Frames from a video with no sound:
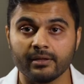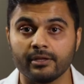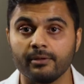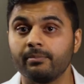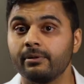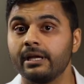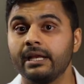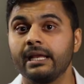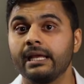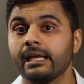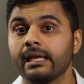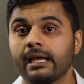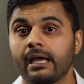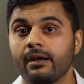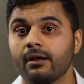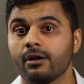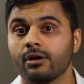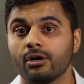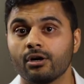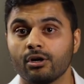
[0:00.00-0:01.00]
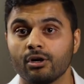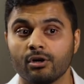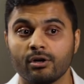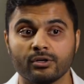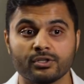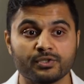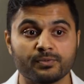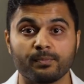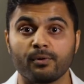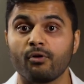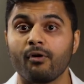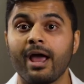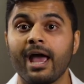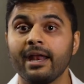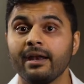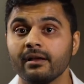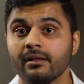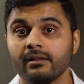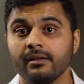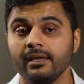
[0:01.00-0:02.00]
The bleeding can occur
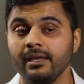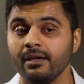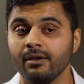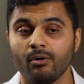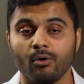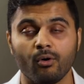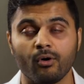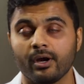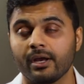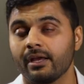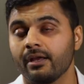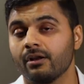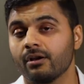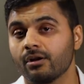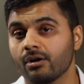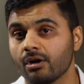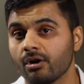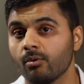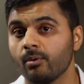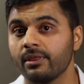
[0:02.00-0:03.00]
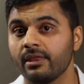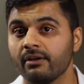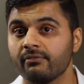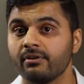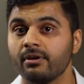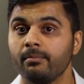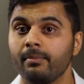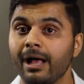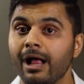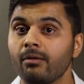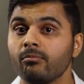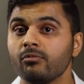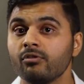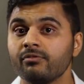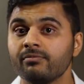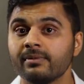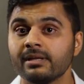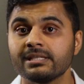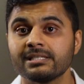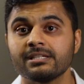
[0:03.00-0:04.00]
sporadically, or it can occur with every bowel
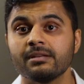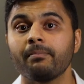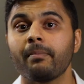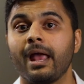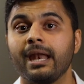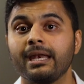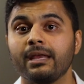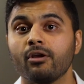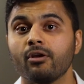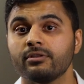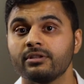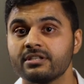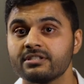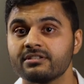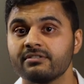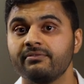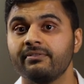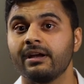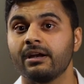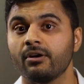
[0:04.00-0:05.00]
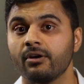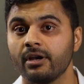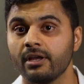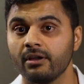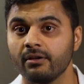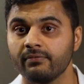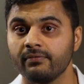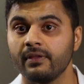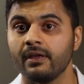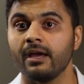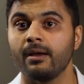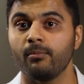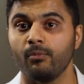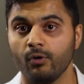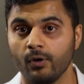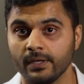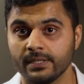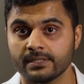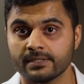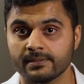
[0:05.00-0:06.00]
movement, depending on the severity of the
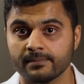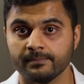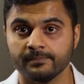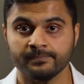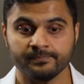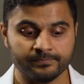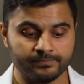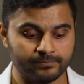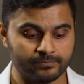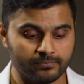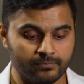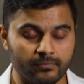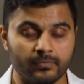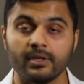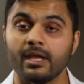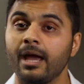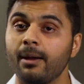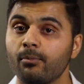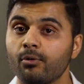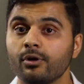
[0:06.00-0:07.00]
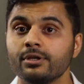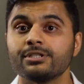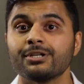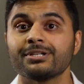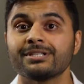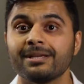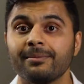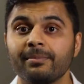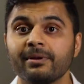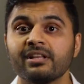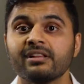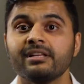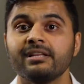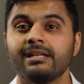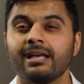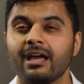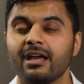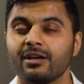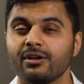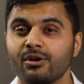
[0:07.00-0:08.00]
hemorrhoids. The hemorrhoids are typically
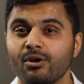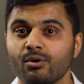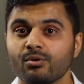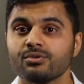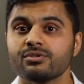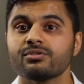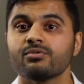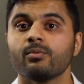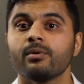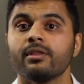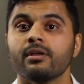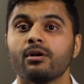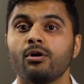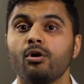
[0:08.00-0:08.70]
diagnosed with a